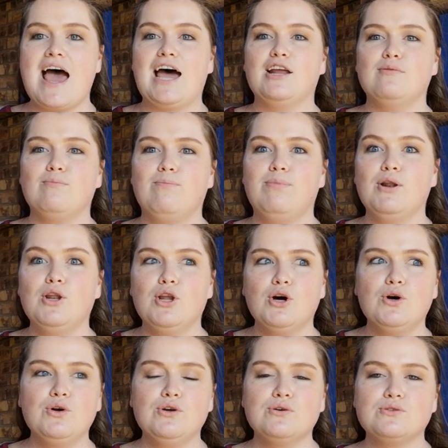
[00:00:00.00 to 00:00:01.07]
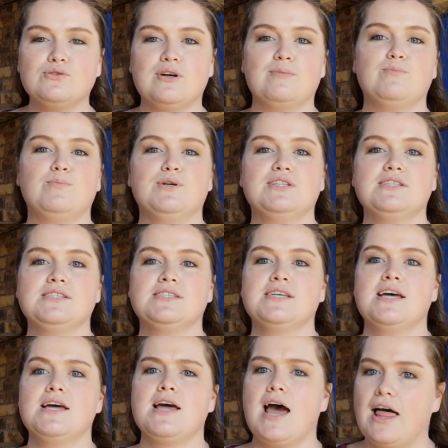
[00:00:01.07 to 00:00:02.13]
and blow your trumpets,
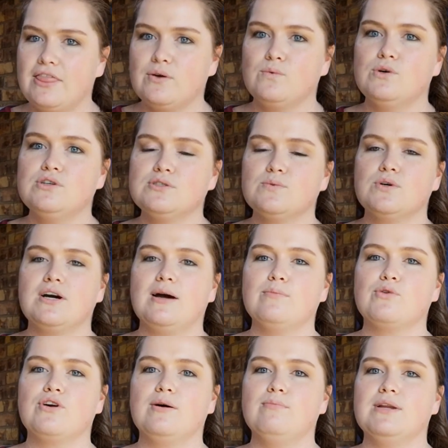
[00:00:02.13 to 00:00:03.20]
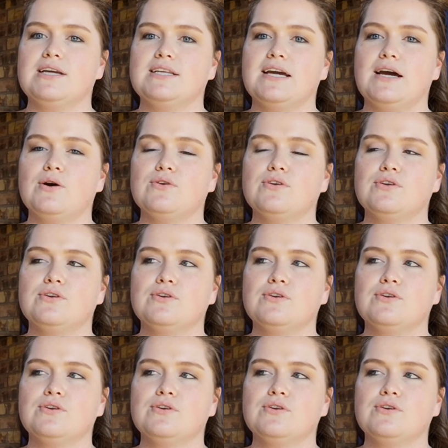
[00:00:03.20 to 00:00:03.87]
and the walls will come crumbling down.